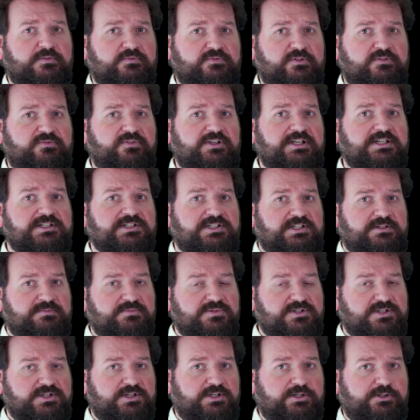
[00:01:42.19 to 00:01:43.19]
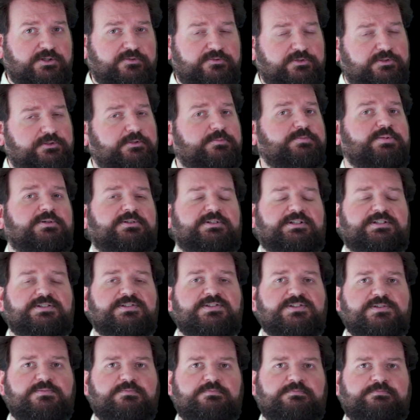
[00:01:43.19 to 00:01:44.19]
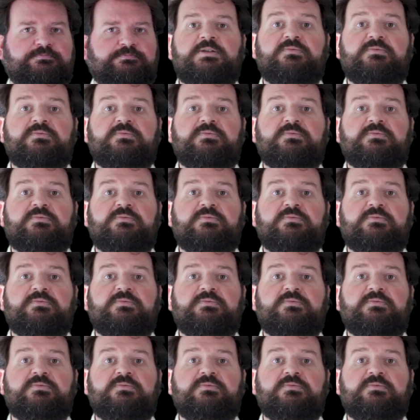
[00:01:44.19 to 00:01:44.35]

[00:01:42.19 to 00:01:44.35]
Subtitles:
the victims of your opponents.